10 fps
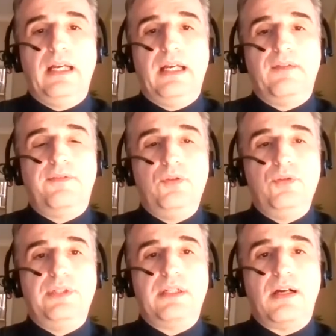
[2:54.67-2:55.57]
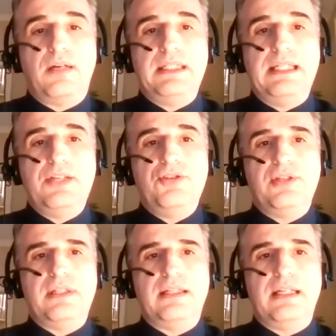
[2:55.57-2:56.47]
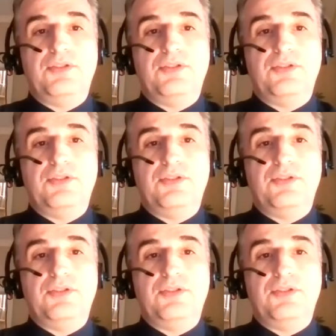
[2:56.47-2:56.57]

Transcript: food, accommodation,